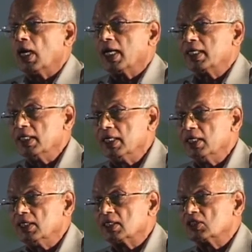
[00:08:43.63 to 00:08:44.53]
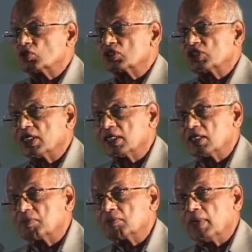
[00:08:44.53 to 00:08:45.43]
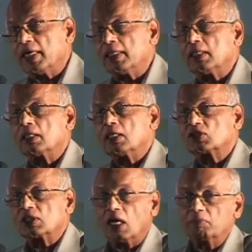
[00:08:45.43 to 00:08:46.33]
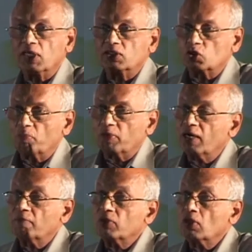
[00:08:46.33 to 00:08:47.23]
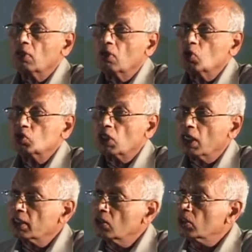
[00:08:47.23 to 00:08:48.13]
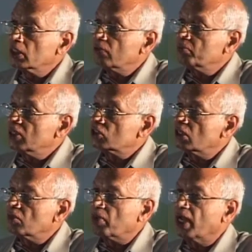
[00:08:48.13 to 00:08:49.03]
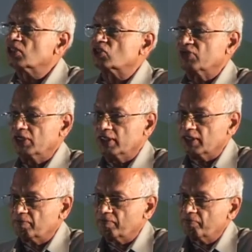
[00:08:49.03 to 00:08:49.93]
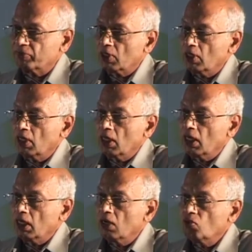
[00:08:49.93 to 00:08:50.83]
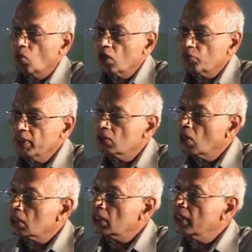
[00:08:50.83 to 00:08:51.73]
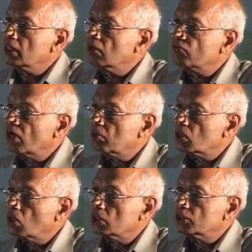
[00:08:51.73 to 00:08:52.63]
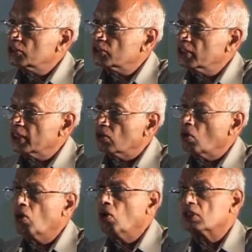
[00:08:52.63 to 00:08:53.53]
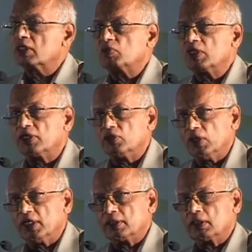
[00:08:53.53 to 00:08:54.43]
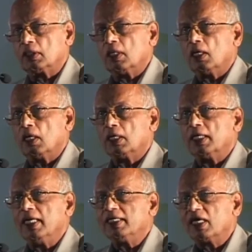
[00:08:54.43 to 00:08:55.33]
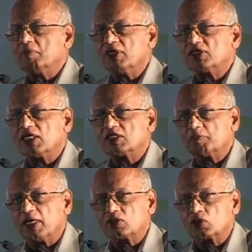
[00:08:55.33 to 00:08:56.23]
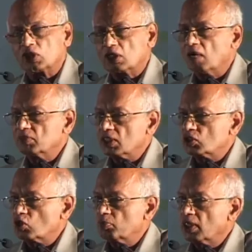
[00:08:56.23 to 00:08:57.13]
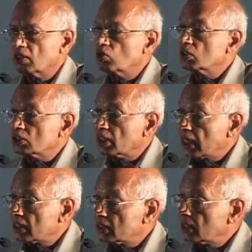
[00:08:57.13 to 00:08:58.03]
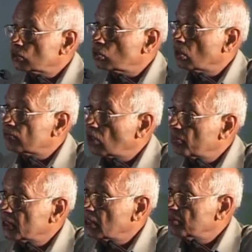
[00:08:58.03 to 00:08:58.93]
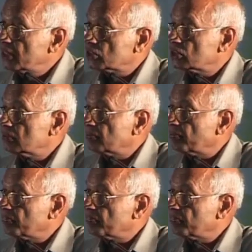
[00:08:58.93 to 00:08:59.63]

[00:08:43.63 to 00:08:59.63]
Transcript: And in India, this was taken up by Sir Ramnath Chopra, who started looking at medicinal plants of India. Now, what we call clinical pharmacology today, all that we are doing, really can be traced back to Sir Ramnath Chopra, who was in Calcutta School of Tropical Medicine,